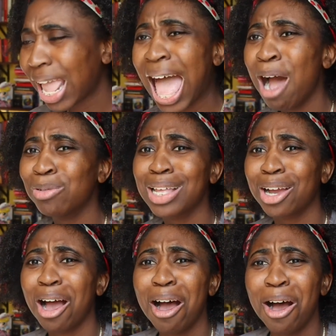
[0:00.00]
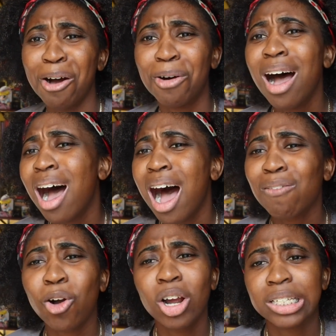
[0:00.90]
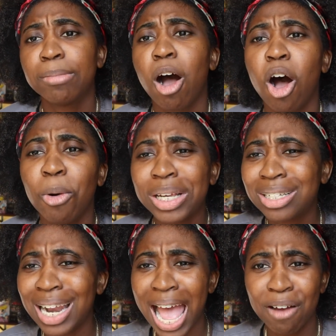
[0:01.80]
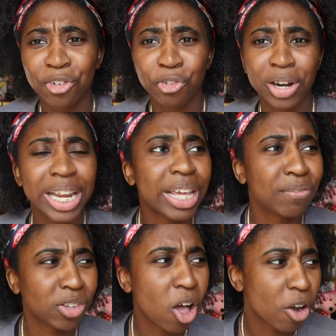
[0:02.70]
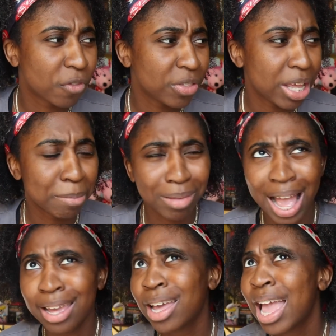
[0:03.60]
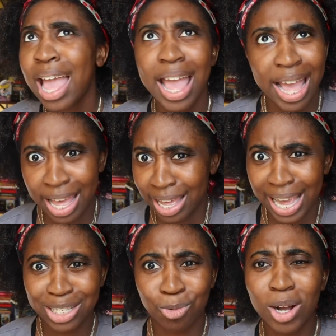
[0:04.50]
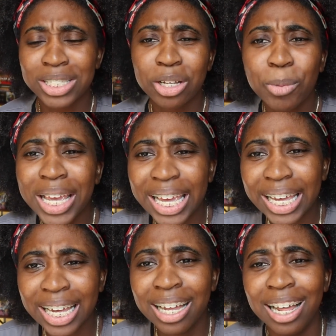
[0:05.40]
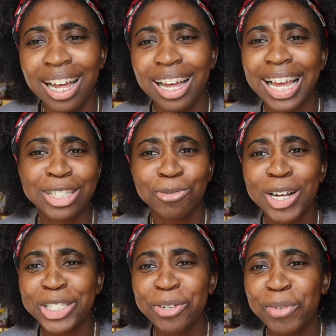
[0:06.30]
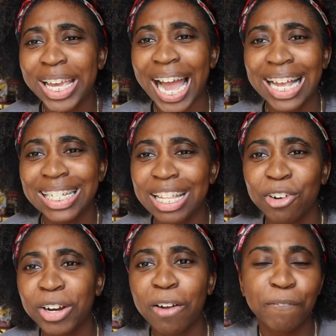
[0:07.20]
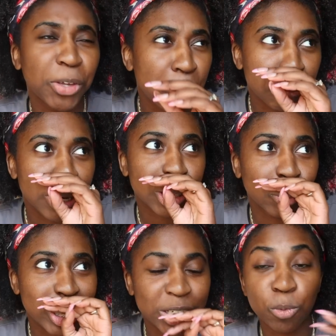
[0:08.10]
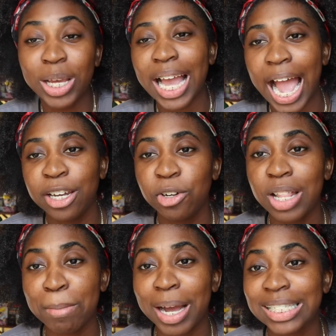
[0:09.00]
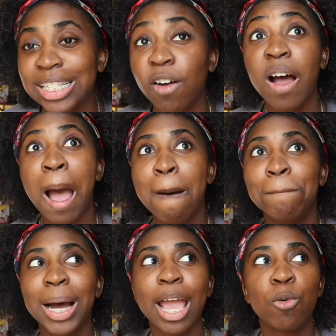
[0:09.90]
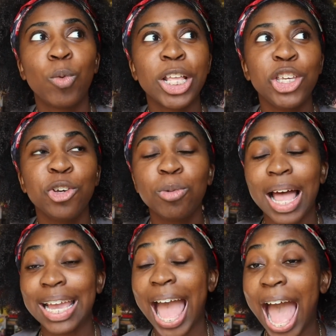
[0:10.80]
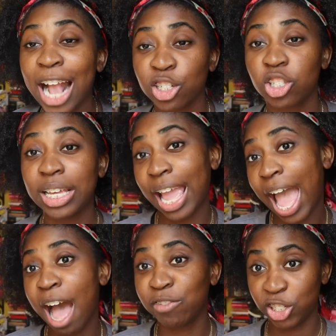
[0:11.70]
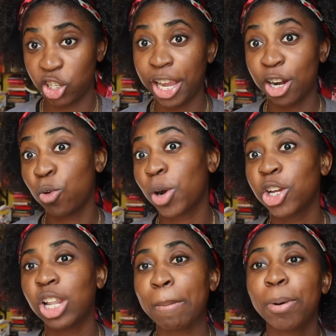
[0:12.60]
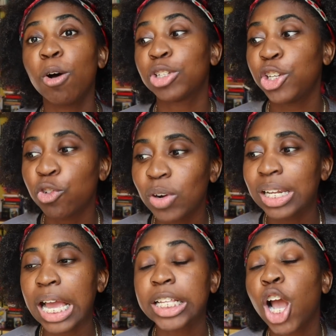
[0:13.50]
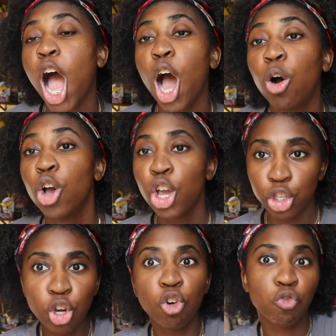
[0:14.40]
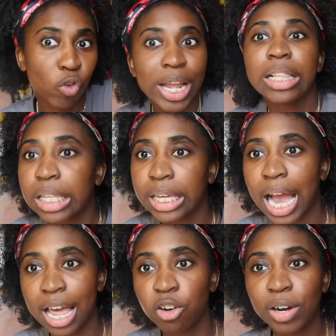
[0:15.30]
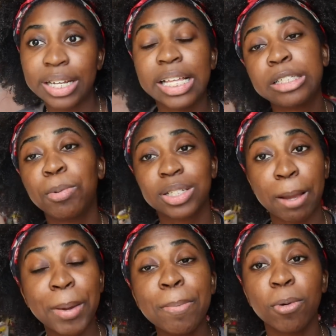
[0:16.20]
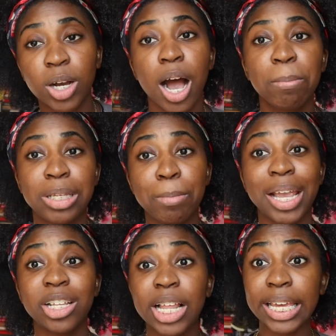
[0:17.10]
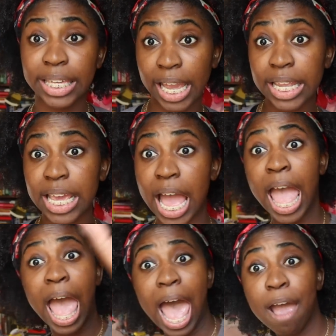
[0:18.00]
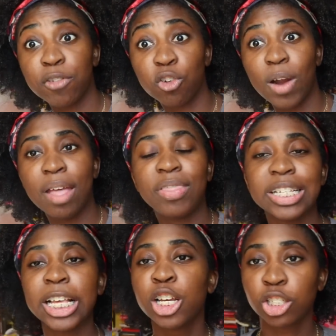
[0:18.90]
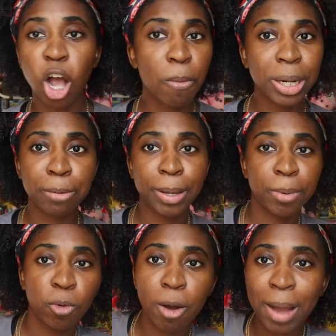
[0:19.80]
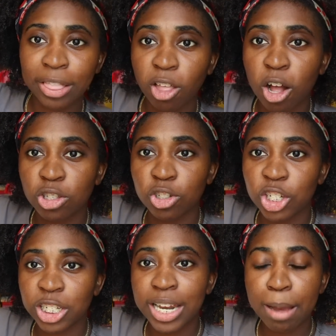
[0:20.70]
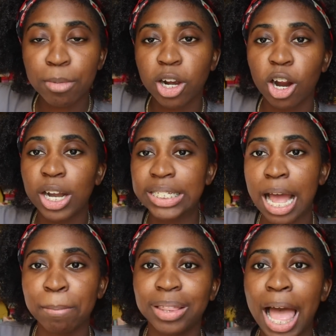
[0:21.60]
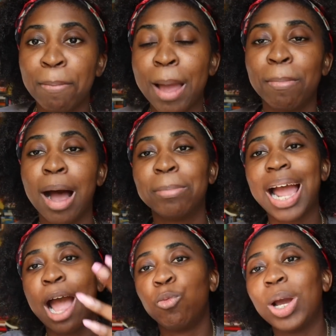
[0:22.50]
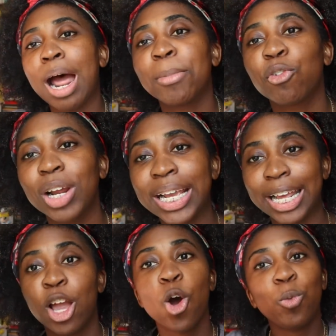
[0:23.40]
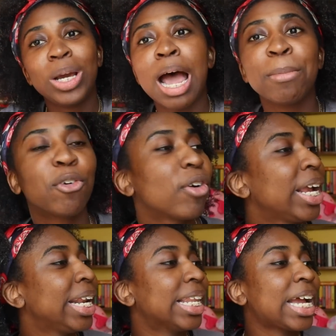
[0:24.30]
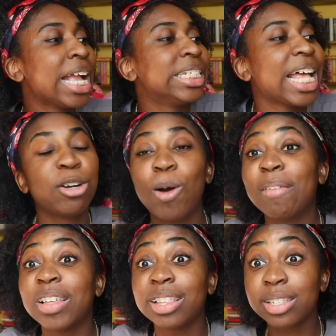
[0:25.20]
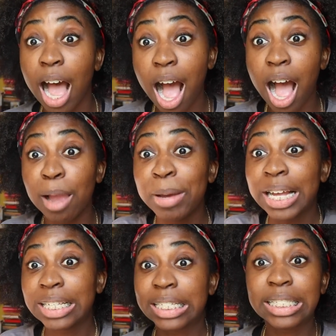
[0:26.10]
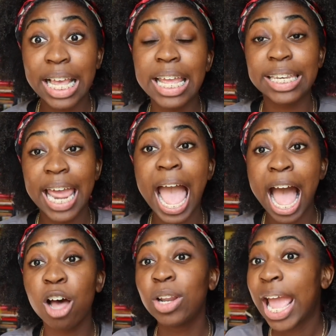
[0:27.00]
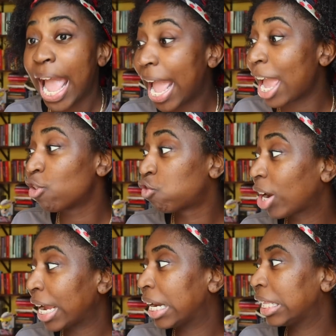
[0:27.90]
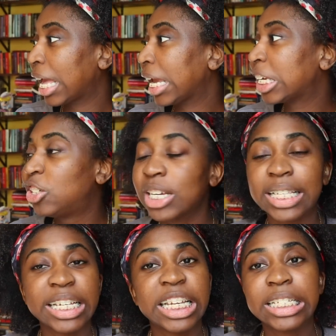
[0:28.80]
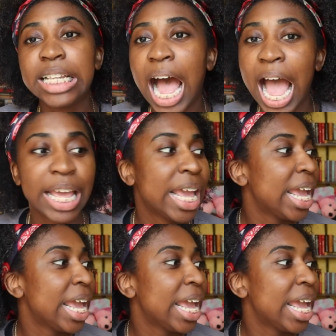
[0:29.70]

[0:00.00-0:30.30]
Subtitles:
I was like, oh, of course I'm always gonna have a reading vlog for them. Like, it's once a week. It's once a week. I just have to read a few books once a week. I do that myself. But when you like actually have a channel where you're like posting, you realize like, oh, you really gotta read these books. Like people come to me and they're like, Kenya, have you read this? So many people want my thoughts on Jeanette McCurdy's I'm Glad My Mom Died. When I'ma read it? When I'ma read it? Like I don't have the time to sit down and read it. Like it's just not